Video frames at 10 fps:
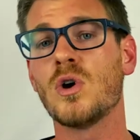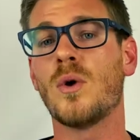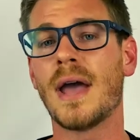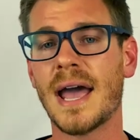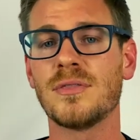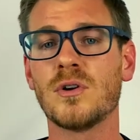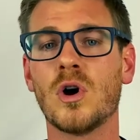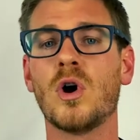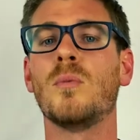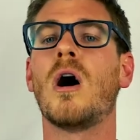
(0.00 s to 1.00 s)
who had their
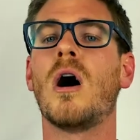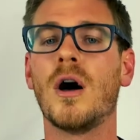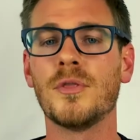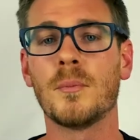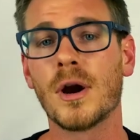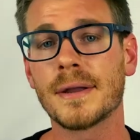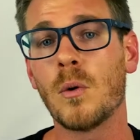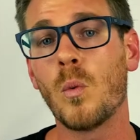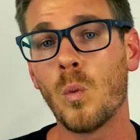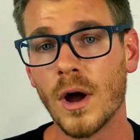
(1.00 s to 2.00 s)
home on the
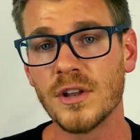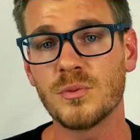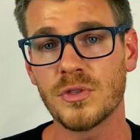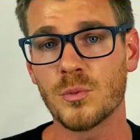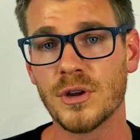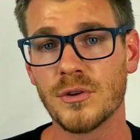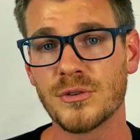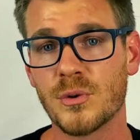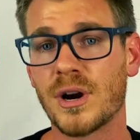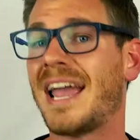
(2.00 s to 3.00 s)
market once with a
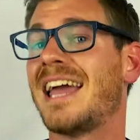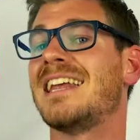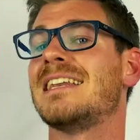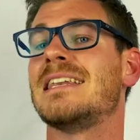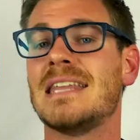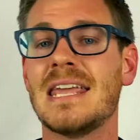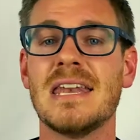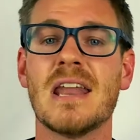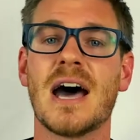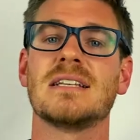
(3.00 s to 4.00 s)
realtor and it
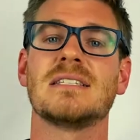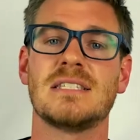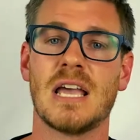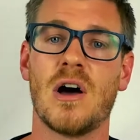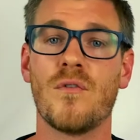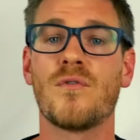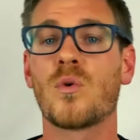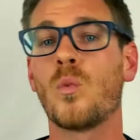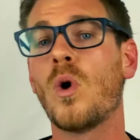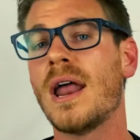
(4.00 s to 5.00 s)
did not sell.
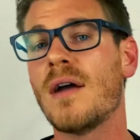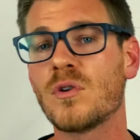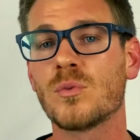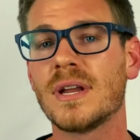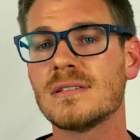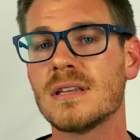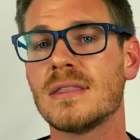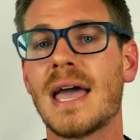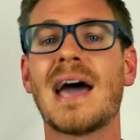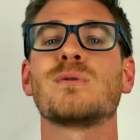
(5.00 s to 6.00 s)
For whatever
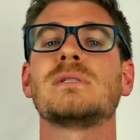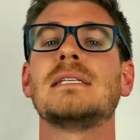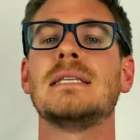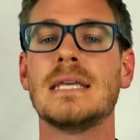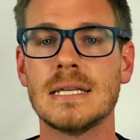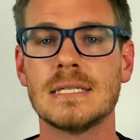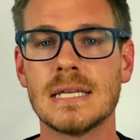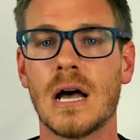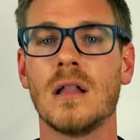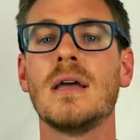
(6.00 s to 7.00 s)
reason, the house didn't
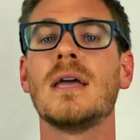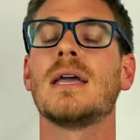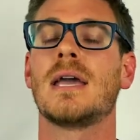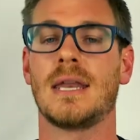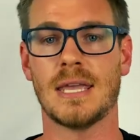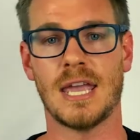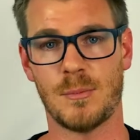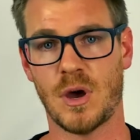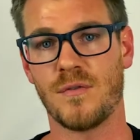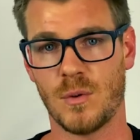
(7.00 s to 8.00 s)
sell and it
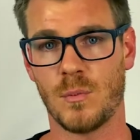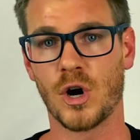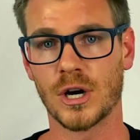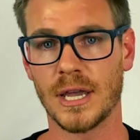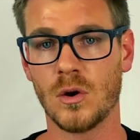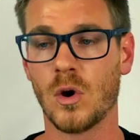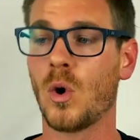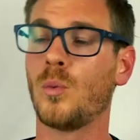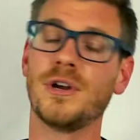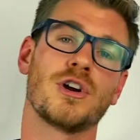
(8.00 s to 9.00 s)
came off the market.
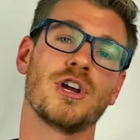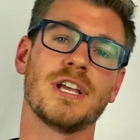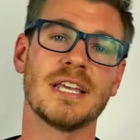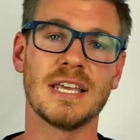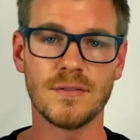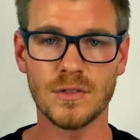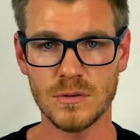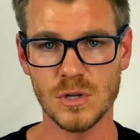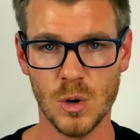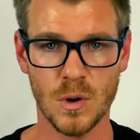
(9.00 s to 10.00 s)
We are gonna give
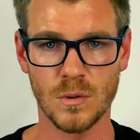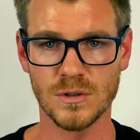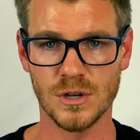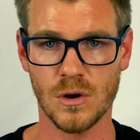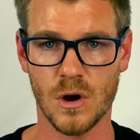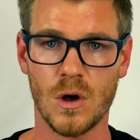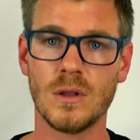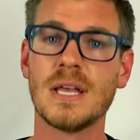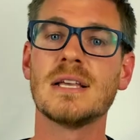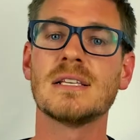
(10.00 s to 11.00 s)
those homeowners a
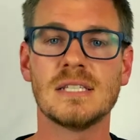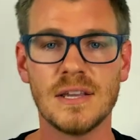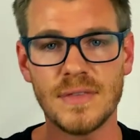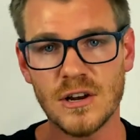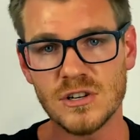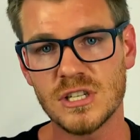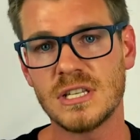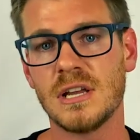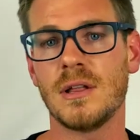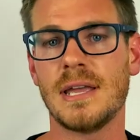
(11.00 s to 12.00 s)
call, see if they are
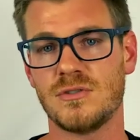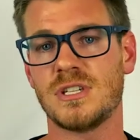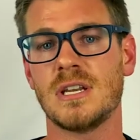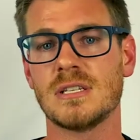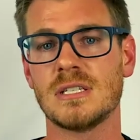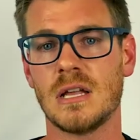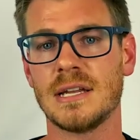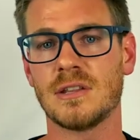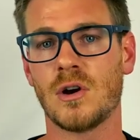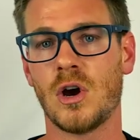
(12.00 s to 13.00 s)
still interested in
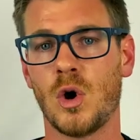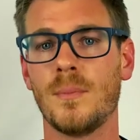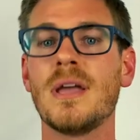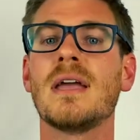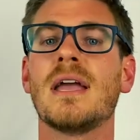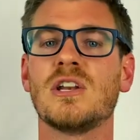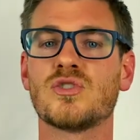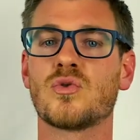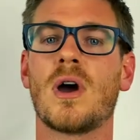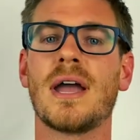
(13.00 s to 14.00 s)
selling their home, and
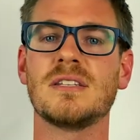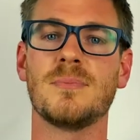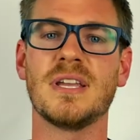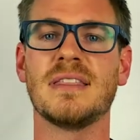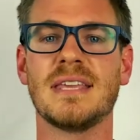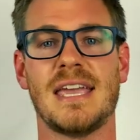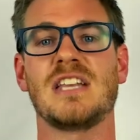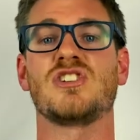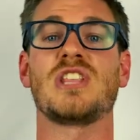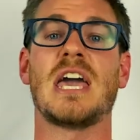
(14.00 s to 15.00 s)
try to be the
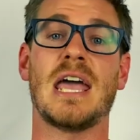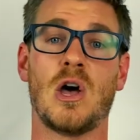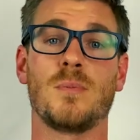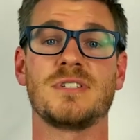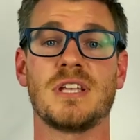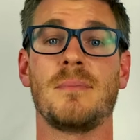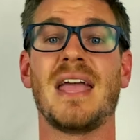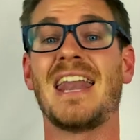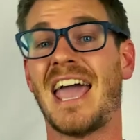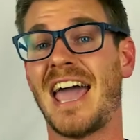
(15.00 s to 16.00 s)
agent that helps them
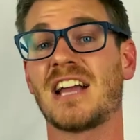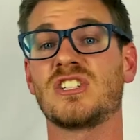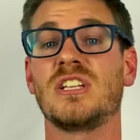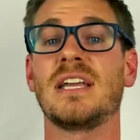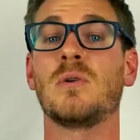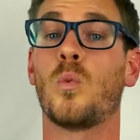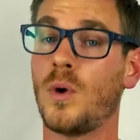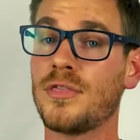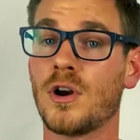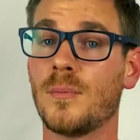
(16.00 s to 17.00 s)
and actually,
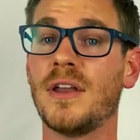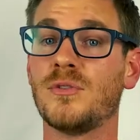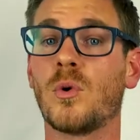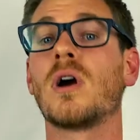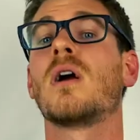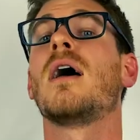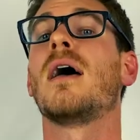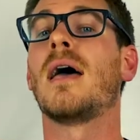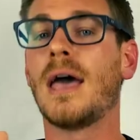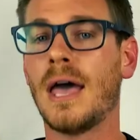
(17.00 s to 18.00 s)
with our mentor,
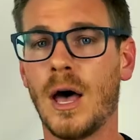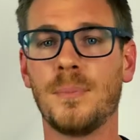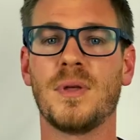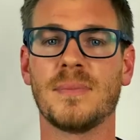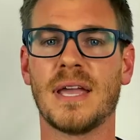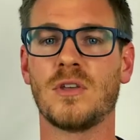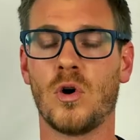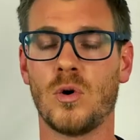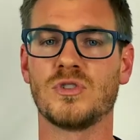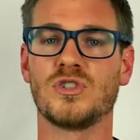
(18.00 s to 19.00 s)
help them get the
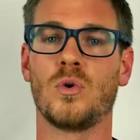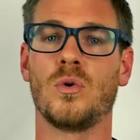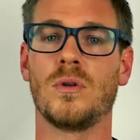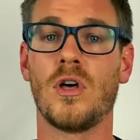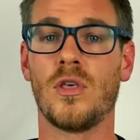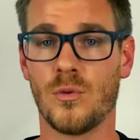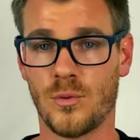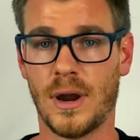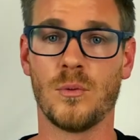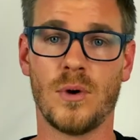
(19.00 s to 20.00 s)
home sold the
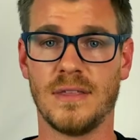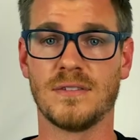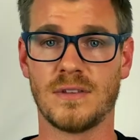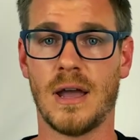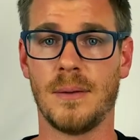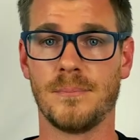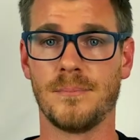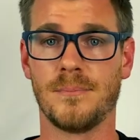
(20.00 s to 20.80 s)
right way this time.